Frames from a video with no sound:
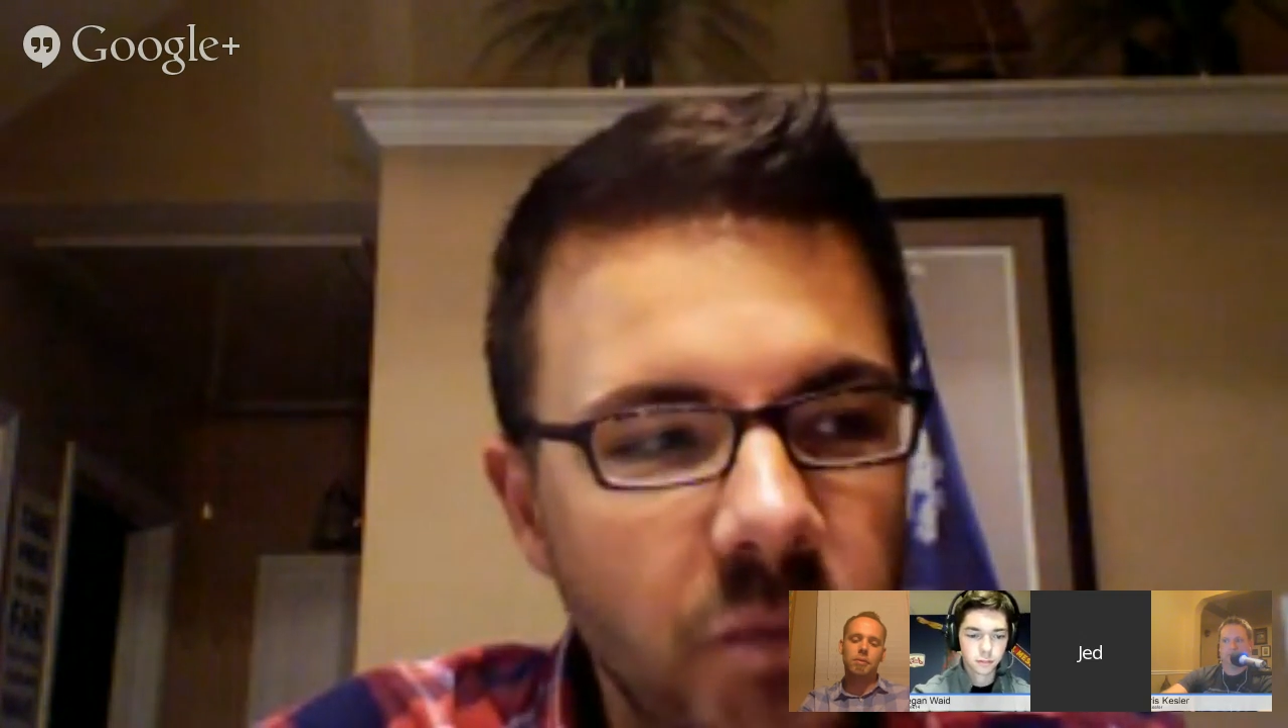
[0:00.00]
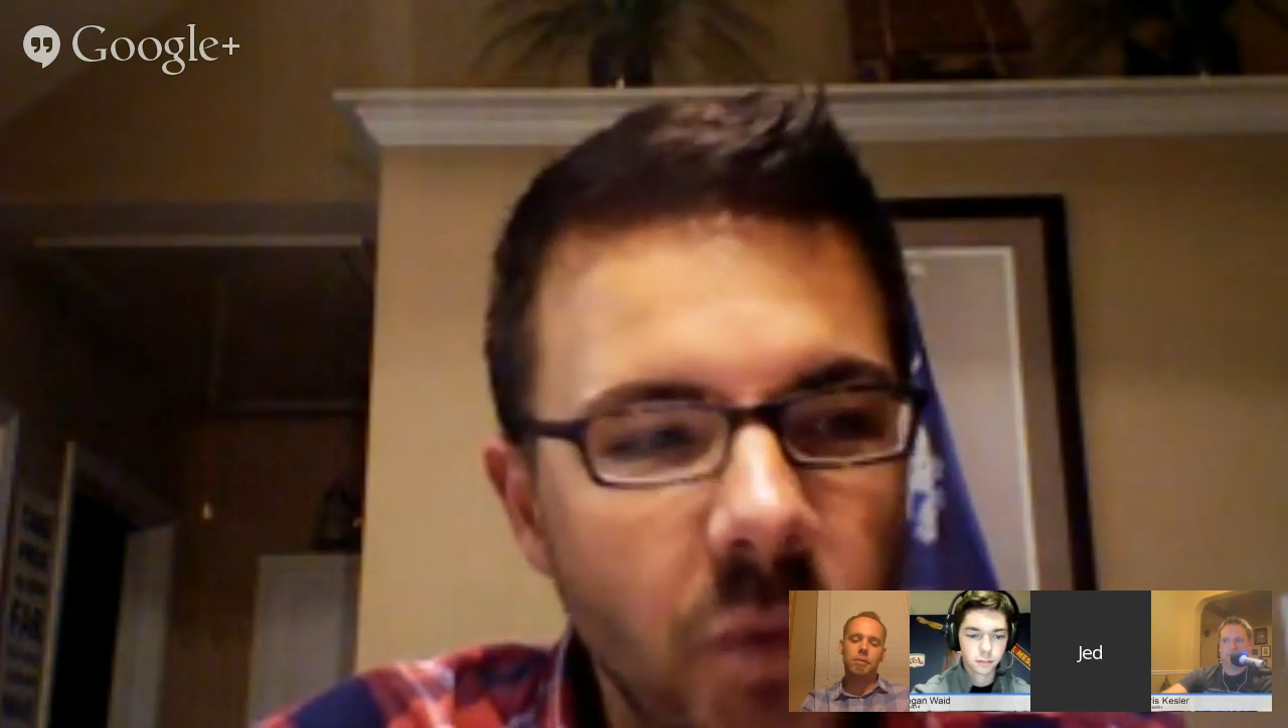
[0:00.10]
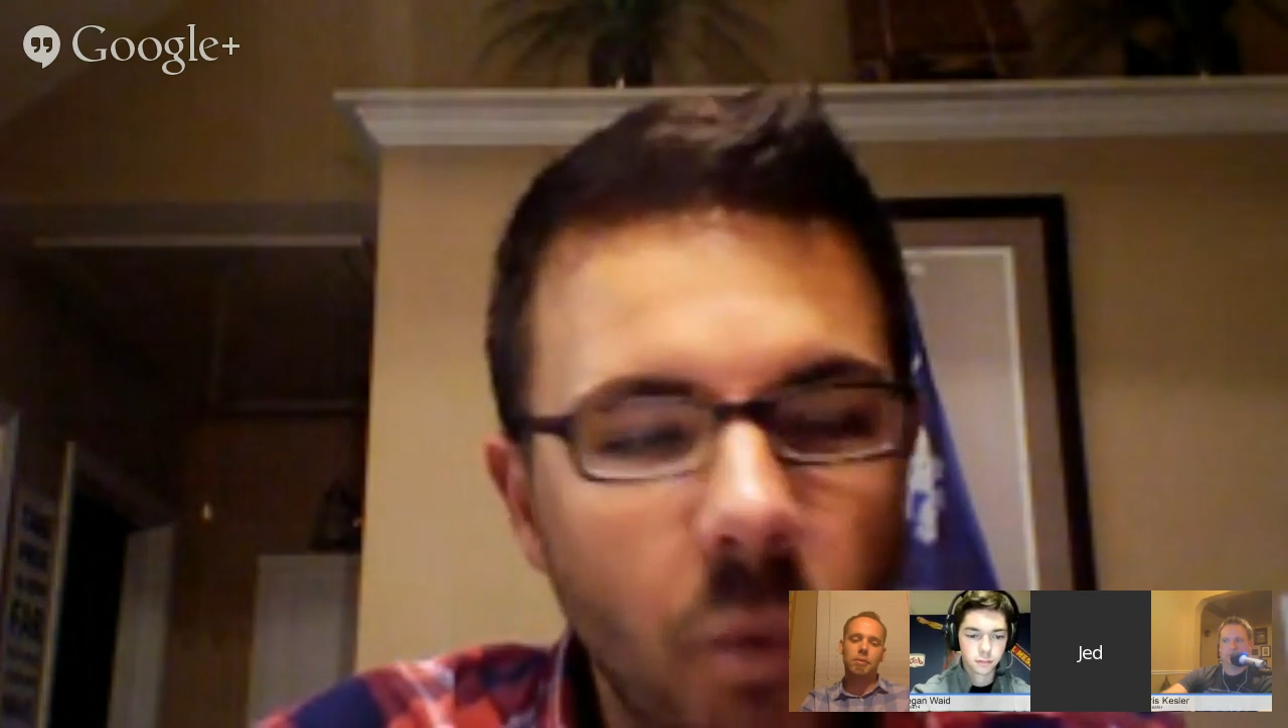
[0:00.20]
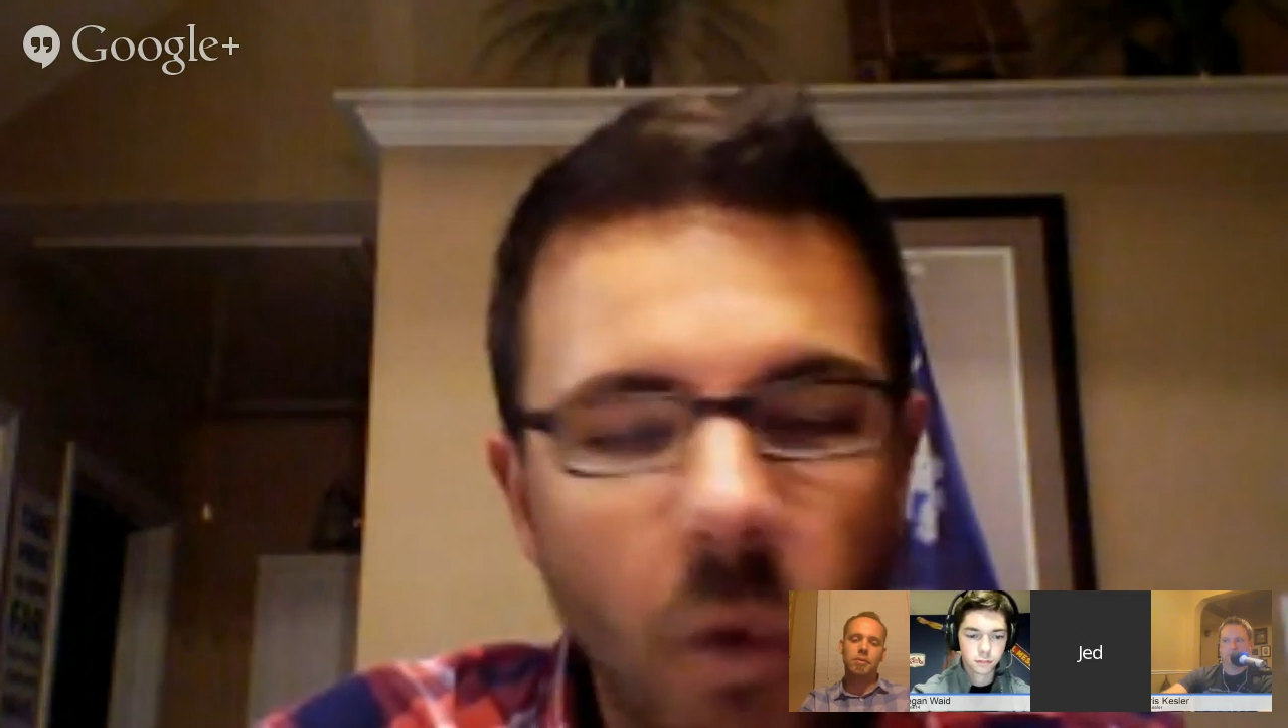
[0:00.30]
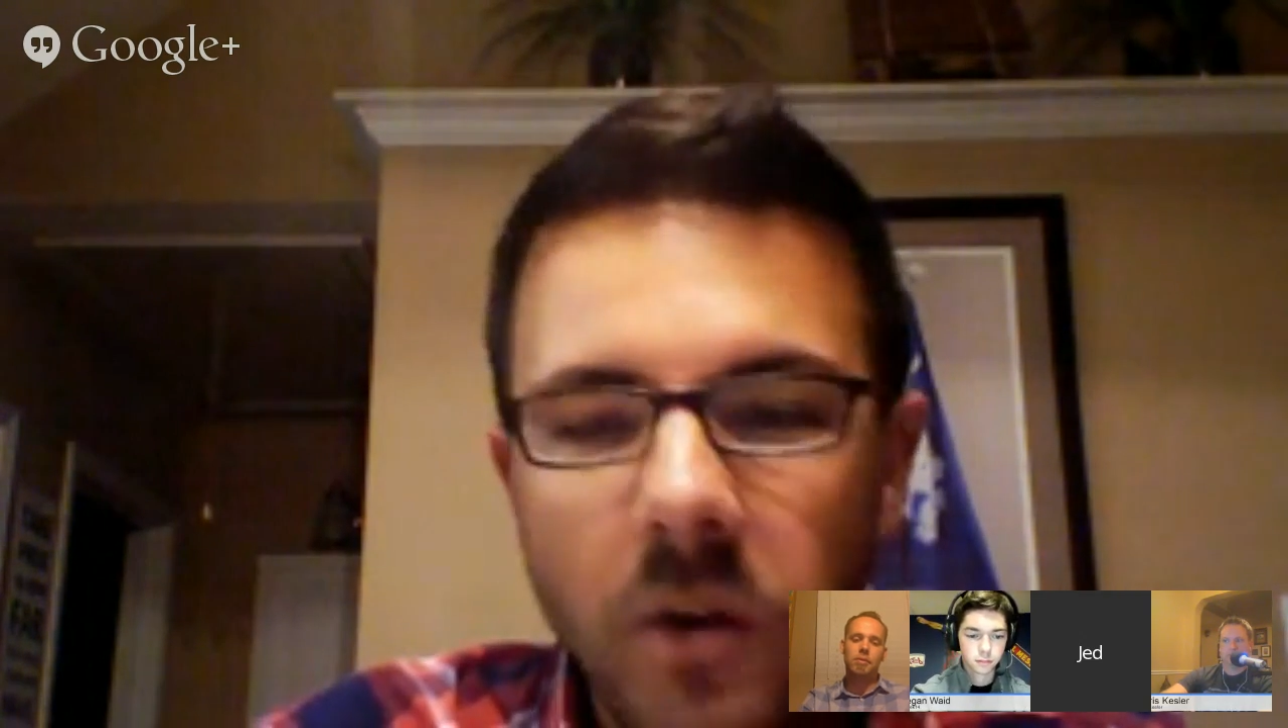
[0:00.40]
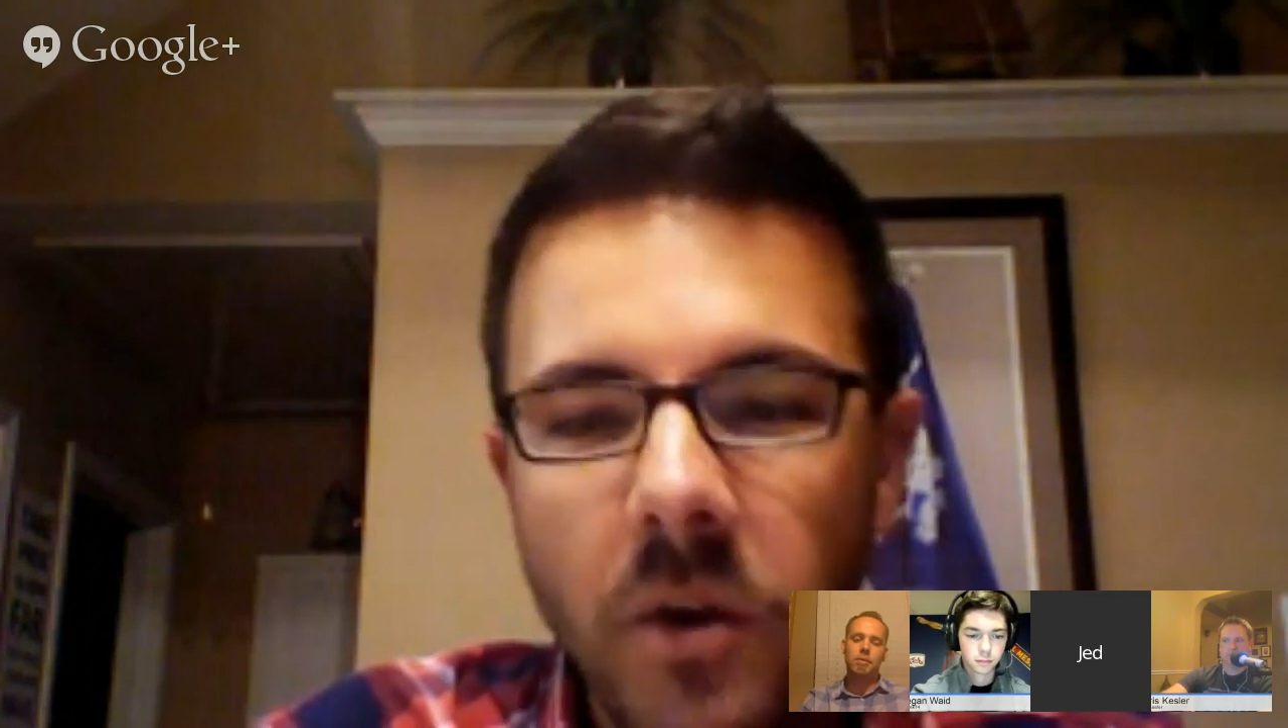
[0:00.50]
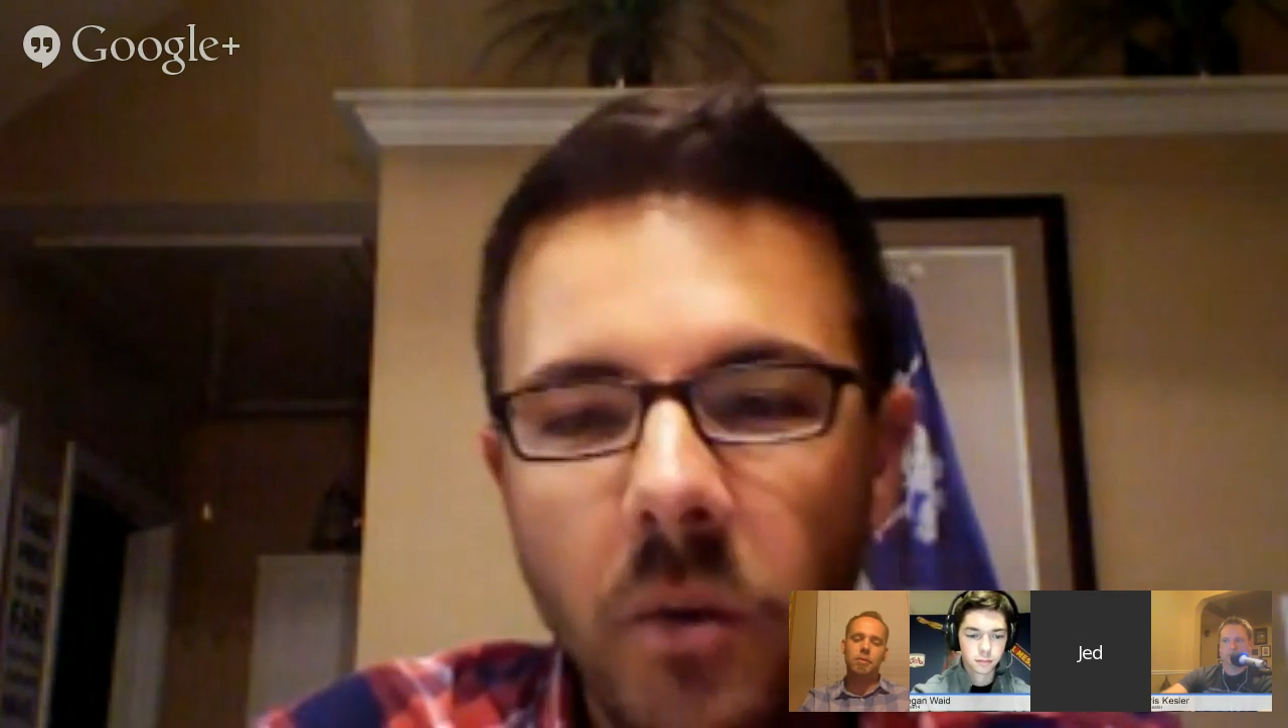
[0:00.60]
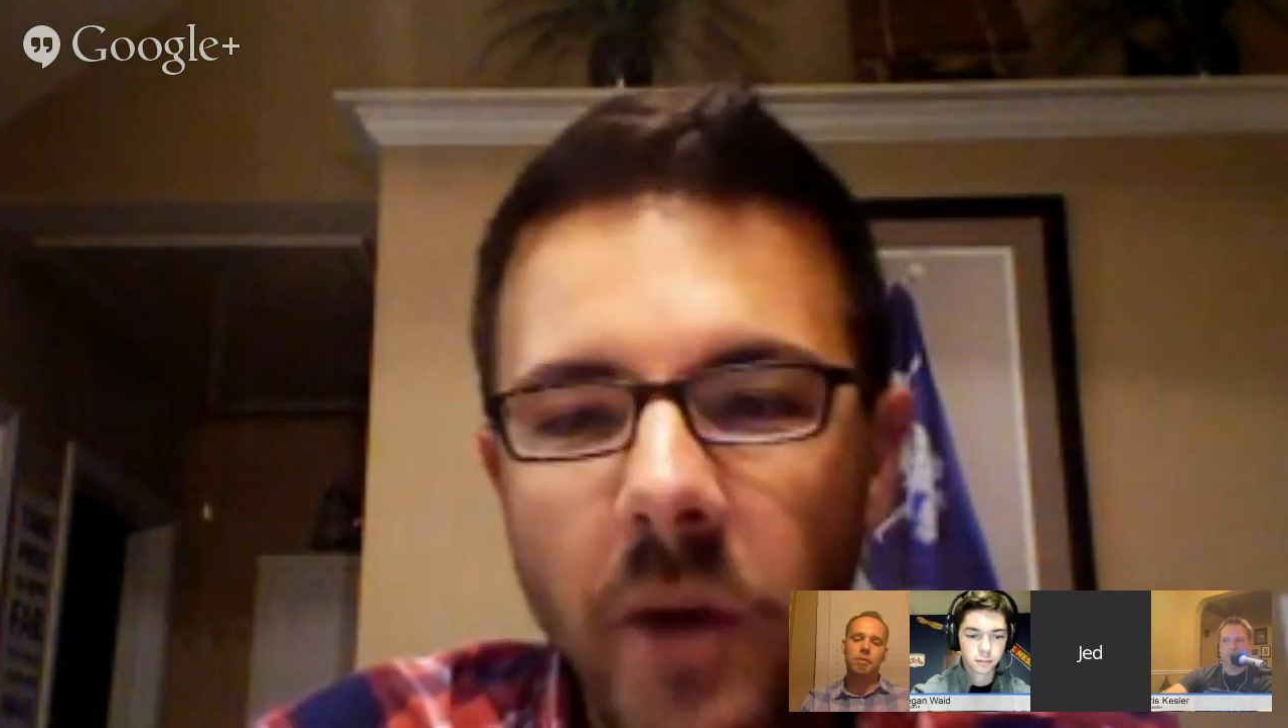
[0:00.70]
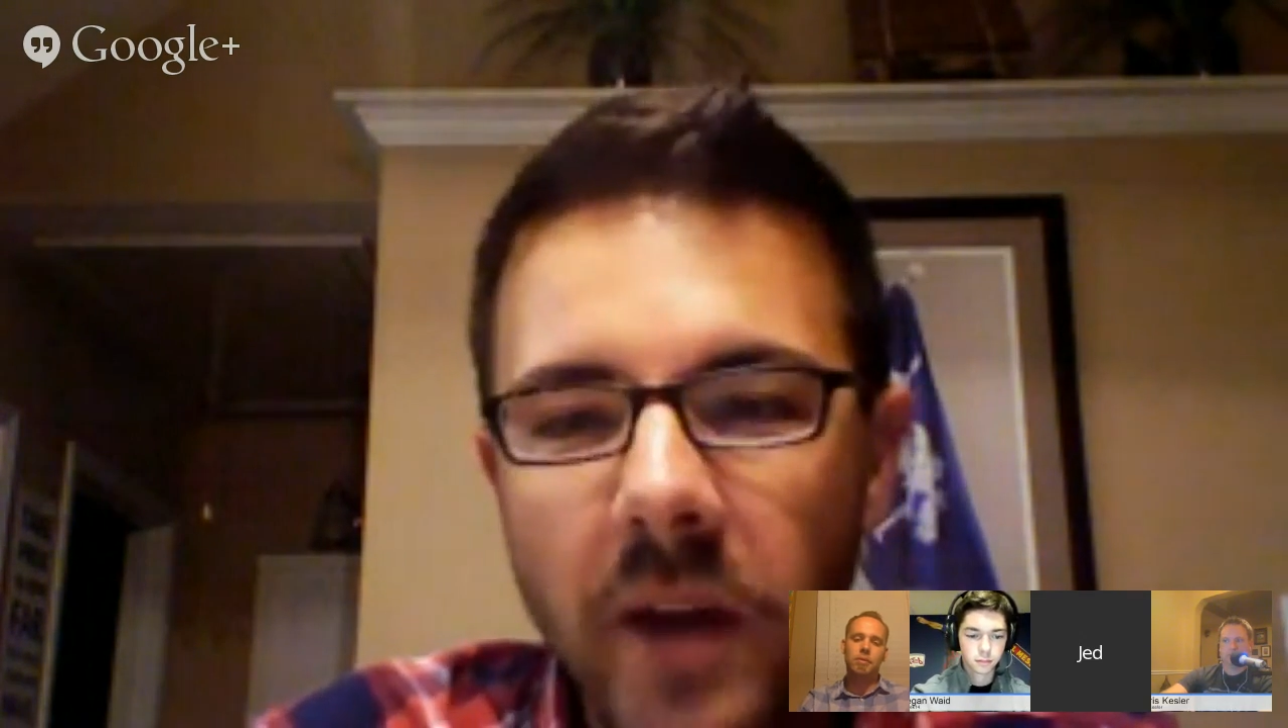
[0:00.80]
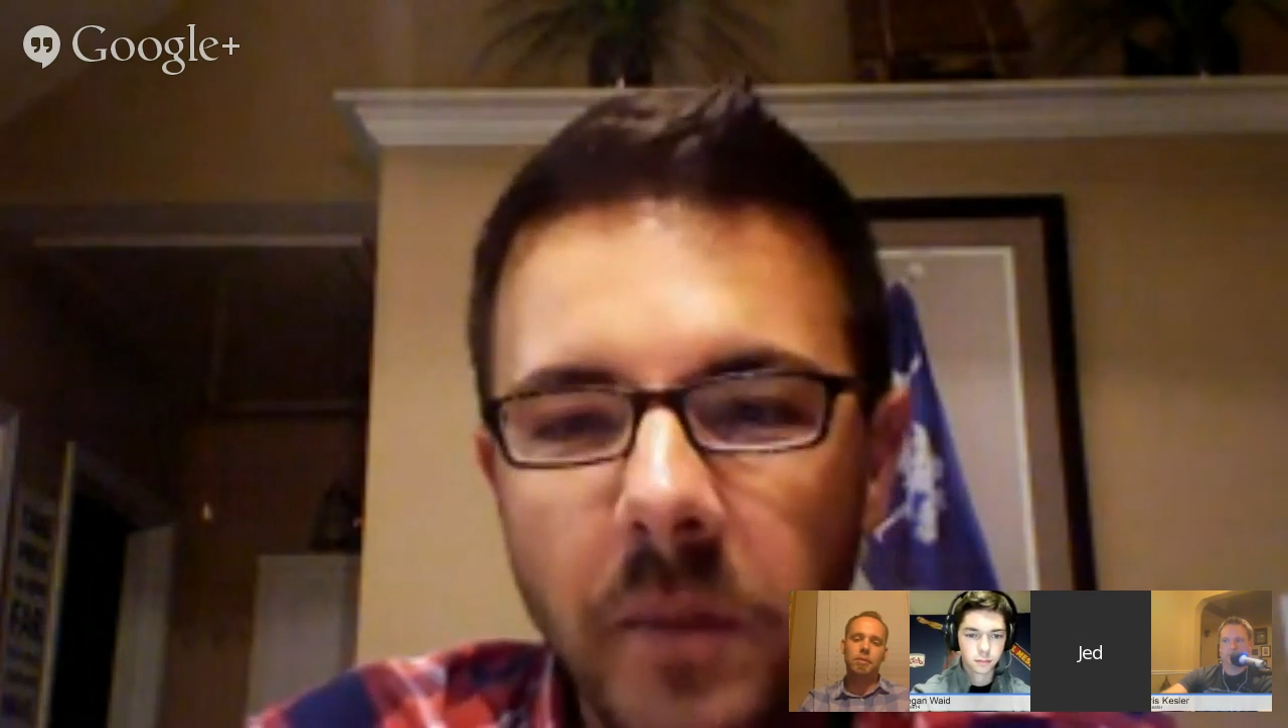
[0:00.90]
walk
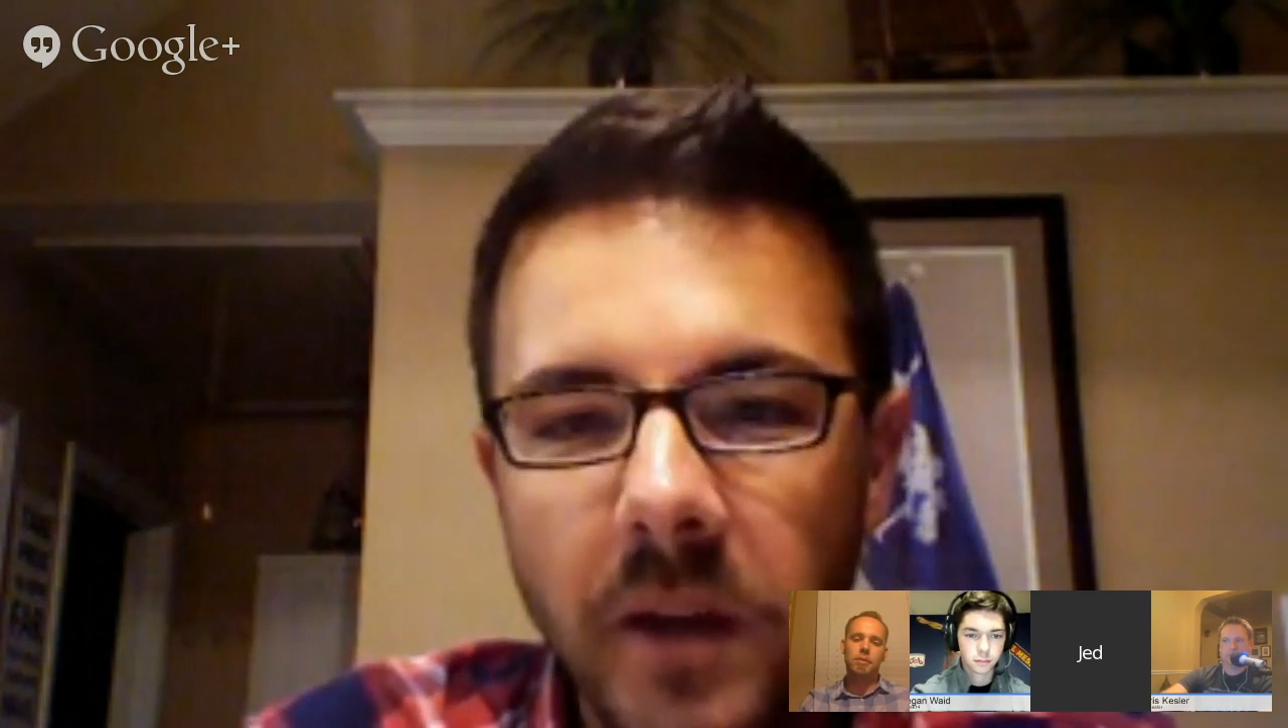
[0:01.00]
away from